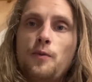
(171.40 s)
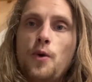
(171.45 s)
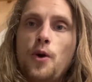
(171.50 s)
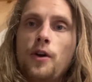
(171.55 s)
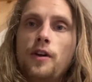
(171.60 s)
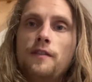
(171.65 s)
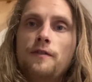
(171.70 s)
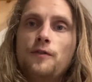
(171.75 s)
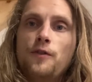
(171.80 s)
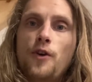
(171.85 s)

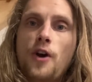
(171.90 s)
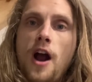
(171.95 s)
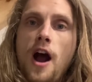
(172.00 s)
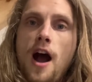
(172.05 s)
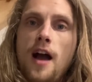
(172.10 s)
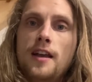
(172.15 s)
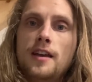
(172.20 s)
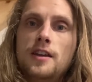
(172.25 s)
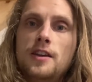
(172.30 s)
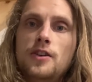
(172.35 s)
working for
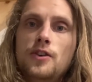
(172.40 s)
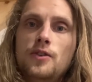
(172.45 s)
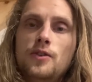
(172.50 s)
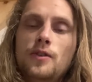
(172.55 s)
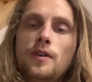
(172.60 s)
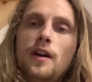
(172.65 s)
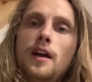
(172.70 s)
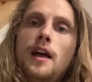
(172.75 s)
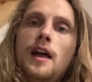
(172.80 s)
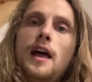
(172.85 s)
HiQ,
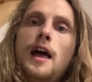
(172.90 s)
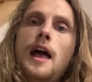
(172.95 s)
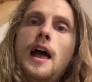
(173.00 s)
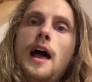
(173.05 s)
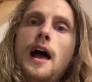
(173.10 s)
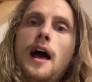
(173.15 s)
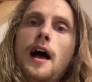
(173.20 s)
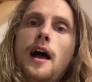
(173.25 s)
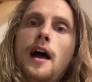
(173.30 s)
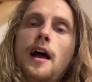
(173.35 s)

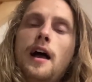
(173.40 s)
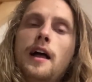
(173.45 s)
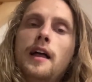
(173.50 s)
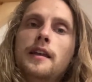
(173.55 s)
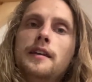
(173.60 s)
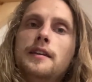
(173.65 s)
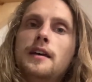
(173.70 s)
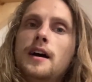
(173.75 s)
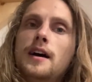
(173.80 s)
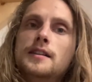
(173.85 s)

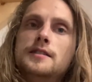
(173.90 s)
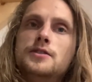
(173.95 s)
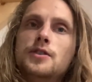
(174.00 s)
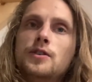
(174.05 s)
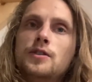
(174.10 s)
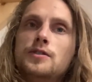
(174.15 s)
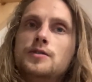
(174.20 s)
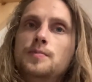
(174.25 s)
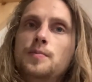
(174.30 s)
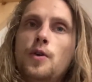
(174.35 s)
and I
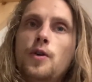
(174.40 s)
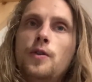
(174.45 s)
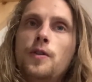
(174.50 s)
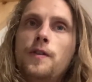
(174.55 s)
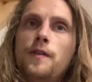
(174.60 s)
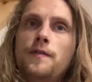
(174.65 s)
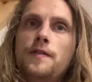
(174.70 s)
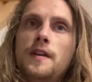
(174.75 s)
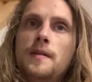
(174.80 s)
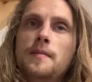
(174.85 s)
talked to both
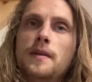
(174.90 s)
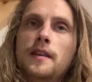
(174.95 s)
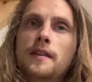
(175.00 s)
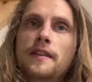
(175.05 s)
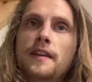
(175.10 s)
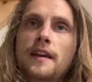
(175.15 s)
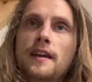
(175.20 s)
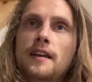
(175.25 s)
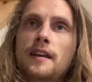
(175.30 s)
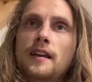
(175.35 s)
of them and
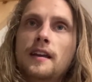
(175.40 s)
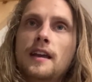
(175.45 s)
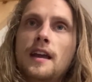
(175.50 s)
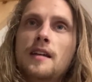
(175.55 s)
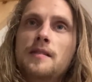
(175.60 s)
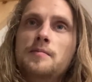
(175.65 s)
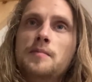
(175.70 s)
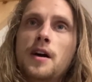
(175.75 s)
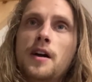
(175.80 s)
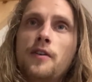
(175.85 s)
they
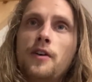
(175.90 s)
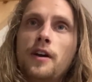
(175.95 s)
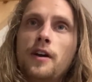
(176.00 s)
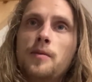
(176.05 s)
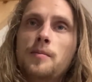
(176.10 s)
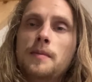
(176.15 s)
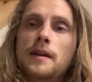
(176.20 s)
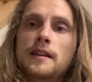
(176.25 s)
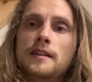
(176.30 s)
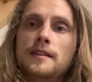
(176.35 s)
gave my
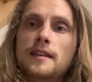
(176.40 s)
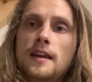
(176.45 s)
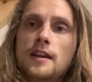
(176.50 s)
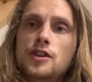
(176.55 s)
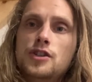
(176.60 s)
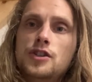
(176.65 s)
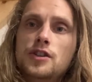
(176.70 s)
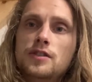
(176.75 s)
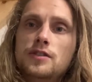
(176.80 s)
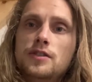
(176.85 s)

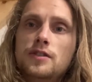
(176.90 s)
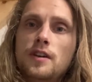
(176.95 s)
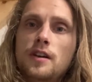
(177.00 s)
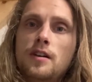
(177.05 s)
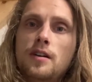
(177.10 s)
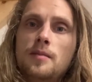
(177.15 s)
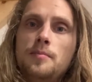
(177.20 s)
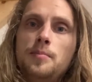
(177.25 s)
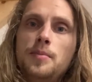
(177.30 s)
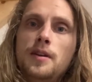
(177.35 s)
recommendation to the
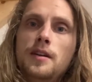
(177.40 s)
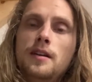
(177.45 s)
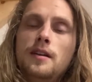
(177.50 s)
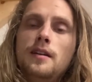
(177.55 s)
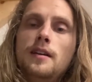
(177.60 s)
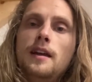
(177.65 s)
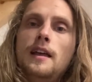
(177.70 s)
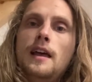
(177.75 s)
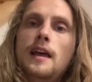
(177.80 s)
company,